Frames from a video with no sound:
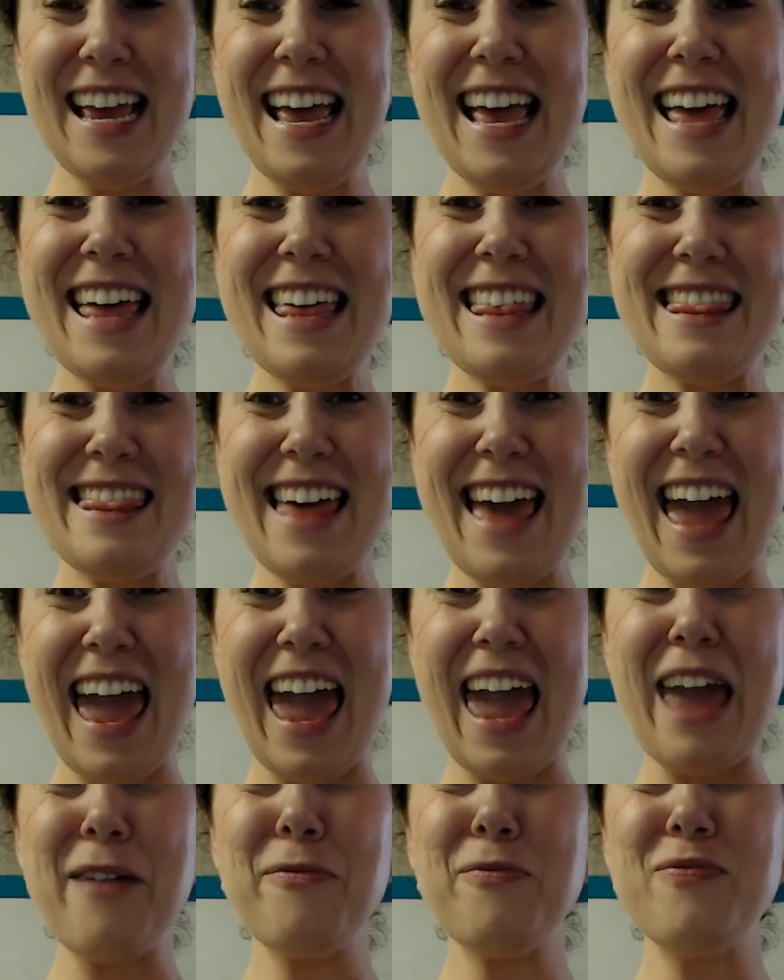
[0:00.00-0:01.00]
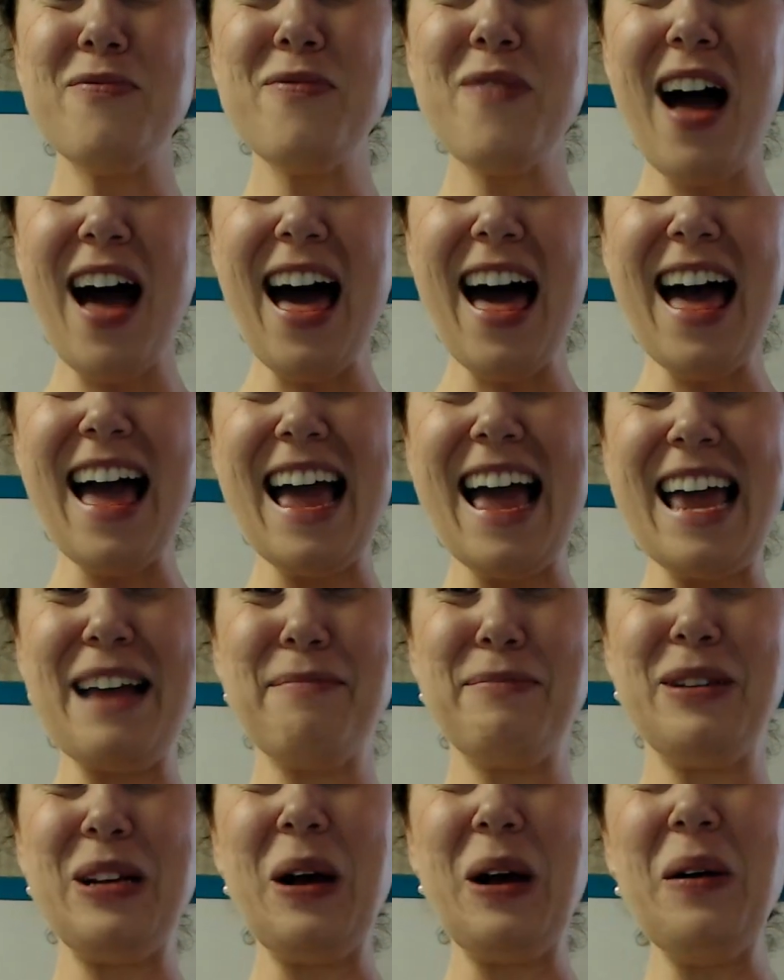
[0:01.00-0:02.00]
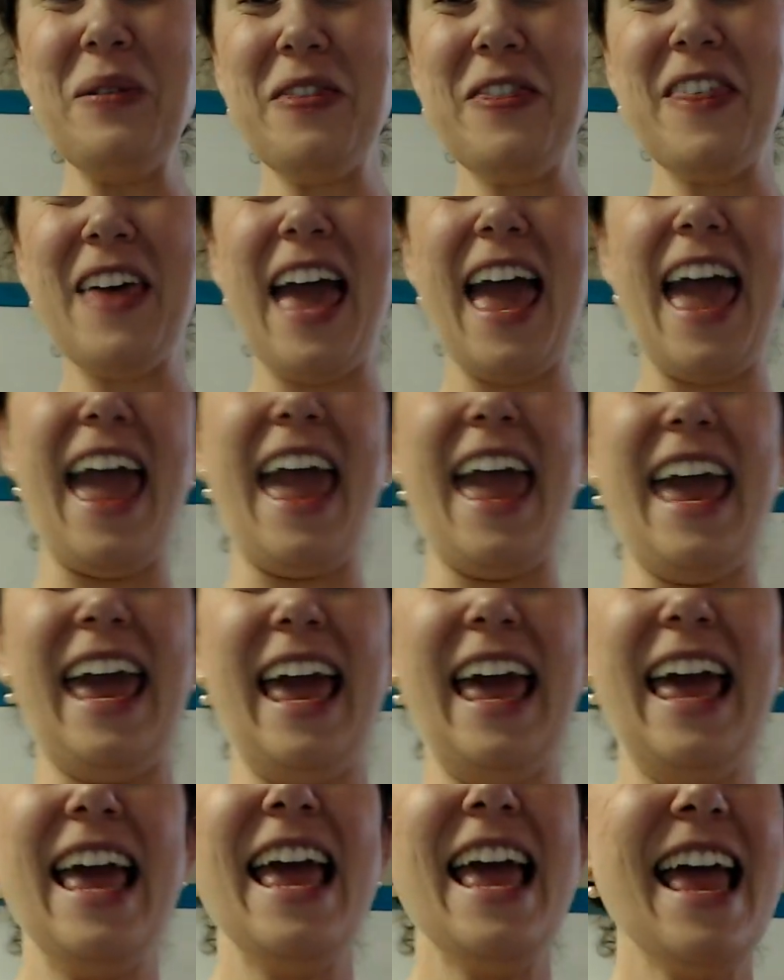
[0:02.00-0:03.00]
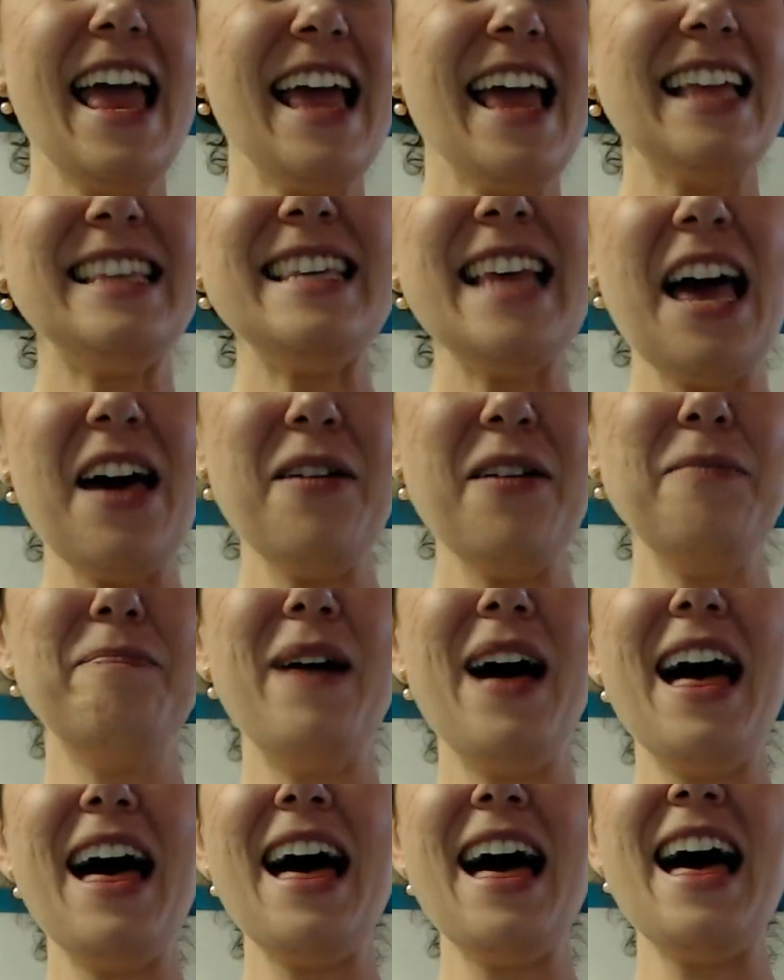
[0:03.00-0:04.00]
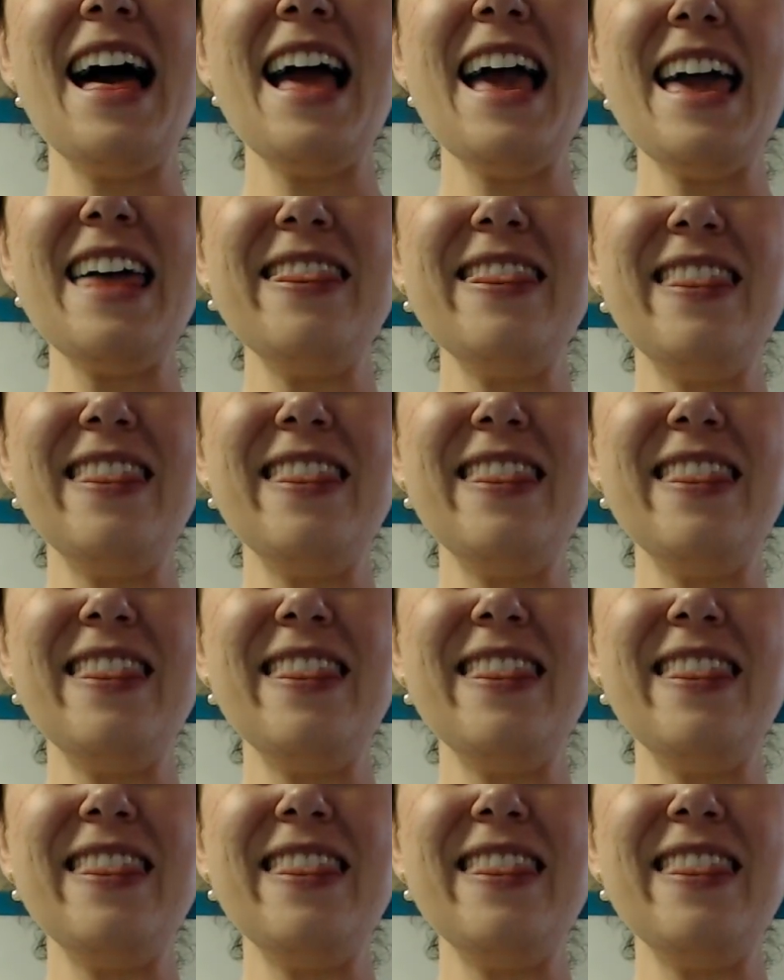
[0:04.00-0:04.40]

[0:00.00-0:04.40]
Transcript: they rhyme, don't they? Down by the